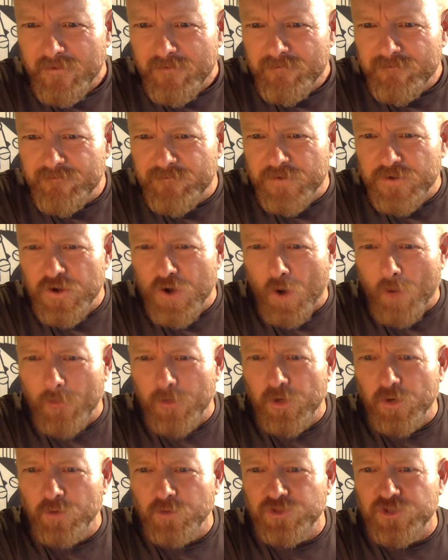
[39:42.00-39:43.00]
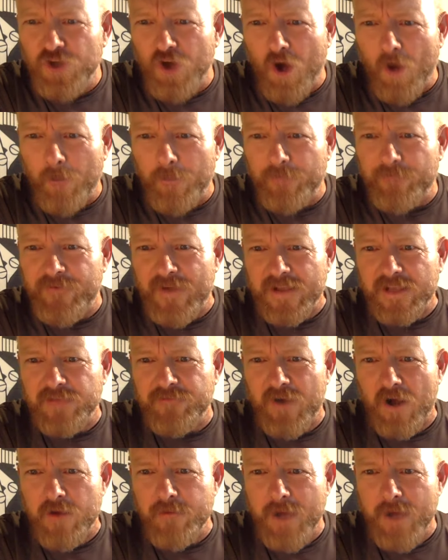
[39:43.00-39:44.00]
Phenomenal job. Thank you
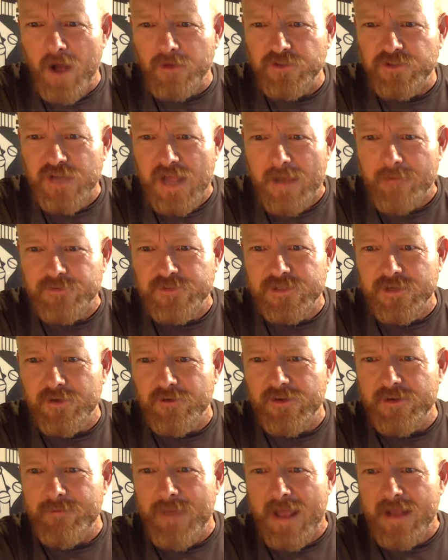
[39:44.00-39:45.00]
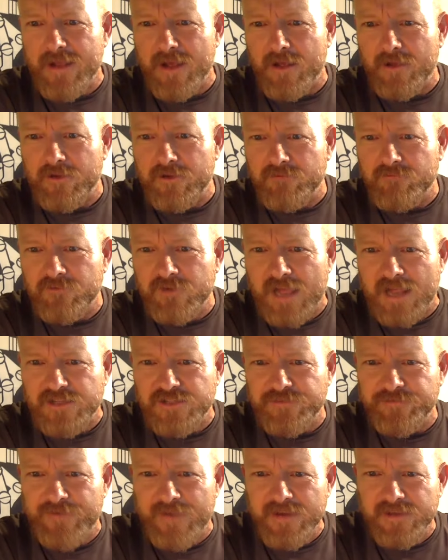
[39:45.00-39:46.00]
very much. Absolutely mega. Glad
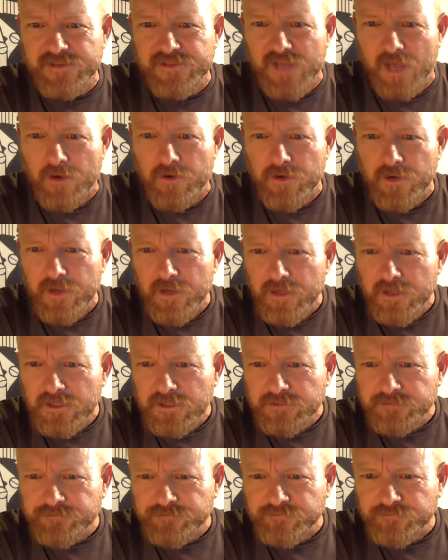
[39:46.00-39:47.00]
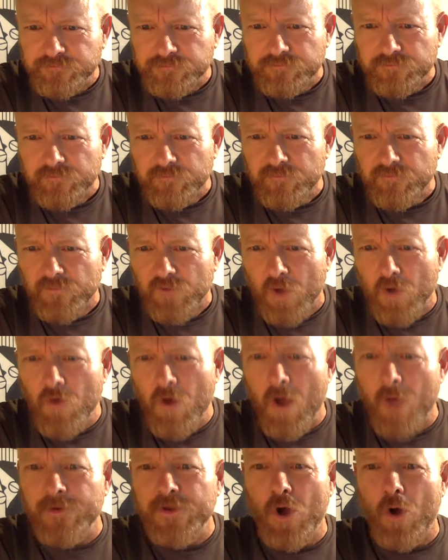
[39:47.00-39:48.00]
you think so. All
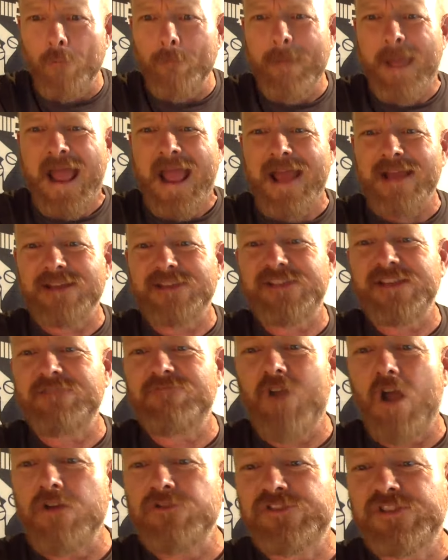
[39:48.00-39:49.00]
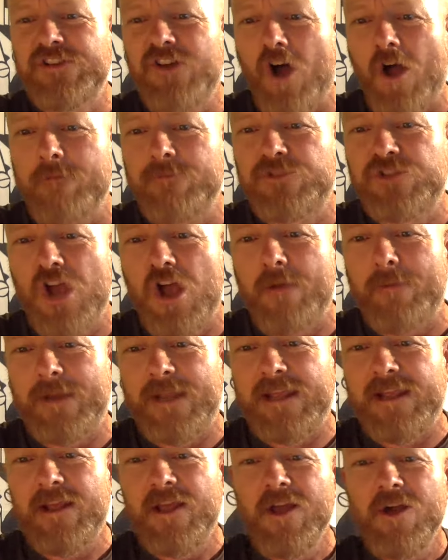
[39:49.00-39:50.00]
right, we've got Max in Rosenheim,
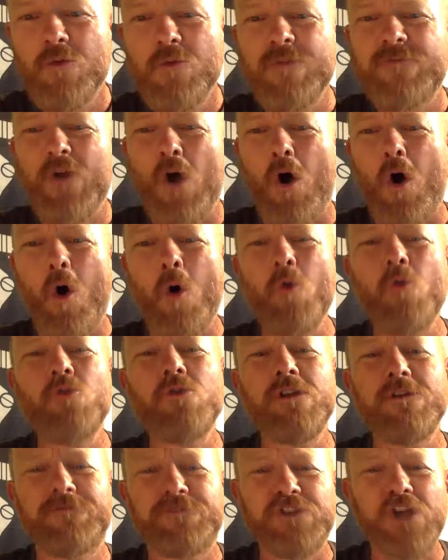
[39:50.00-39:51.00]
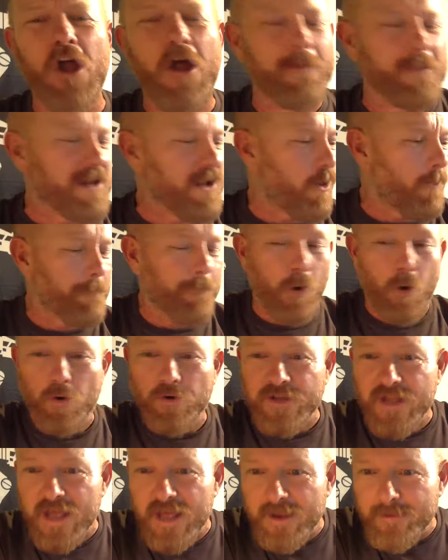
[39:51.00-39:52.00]
Germany. we've got all of Germany on
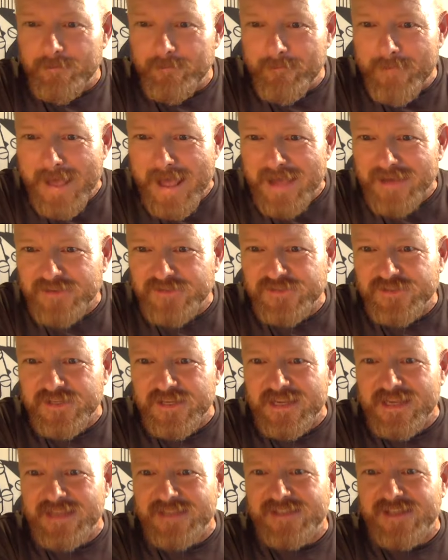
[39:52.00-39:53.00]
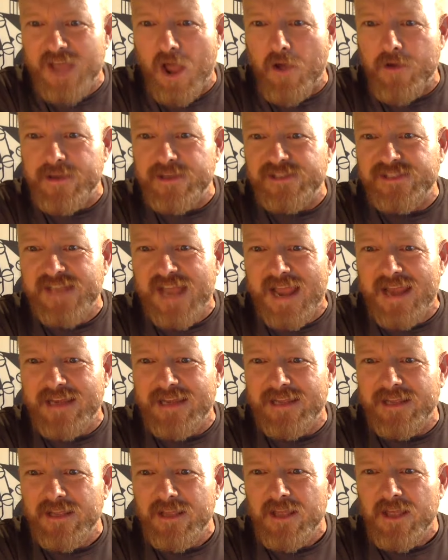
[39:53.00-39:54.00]
board, and Max is going
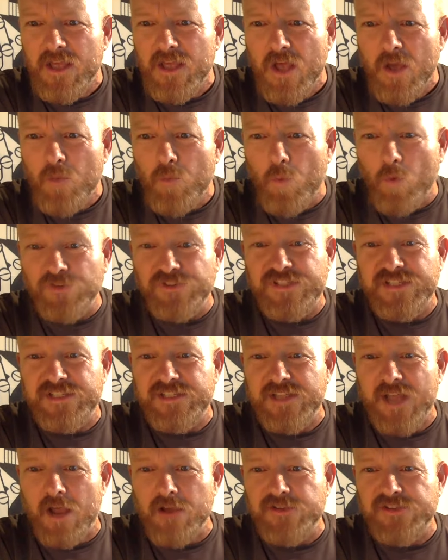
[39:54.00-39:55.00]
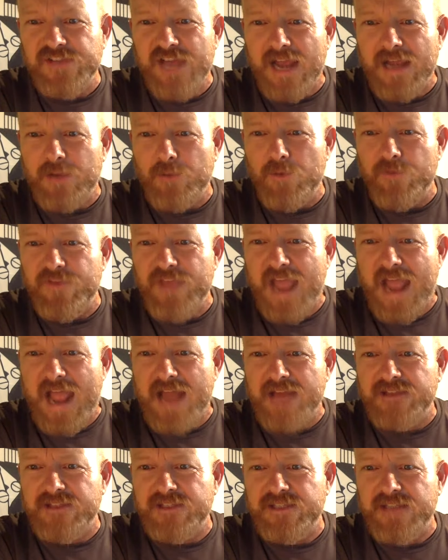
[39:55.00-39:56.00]
sailing. Wanted to go sailing with
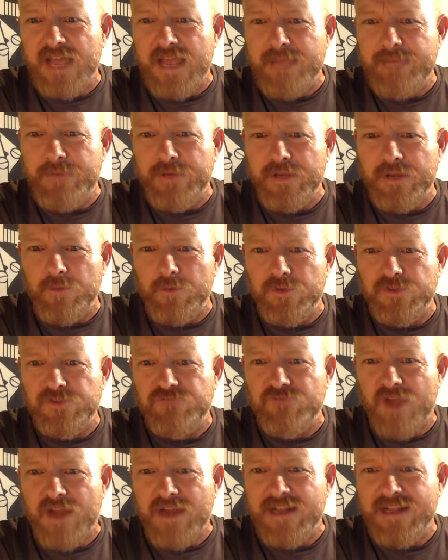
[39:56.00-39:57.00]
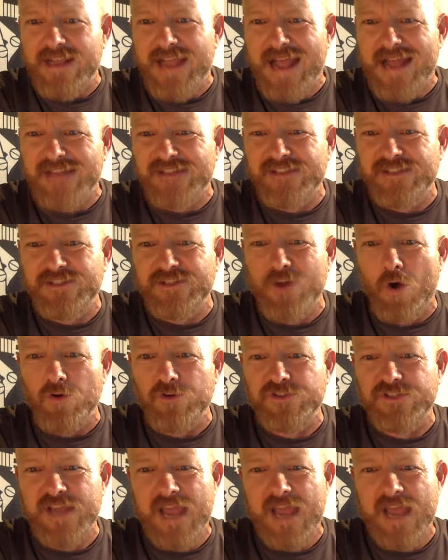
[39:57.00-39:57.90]
Jan today, but it was raining cats and dogs.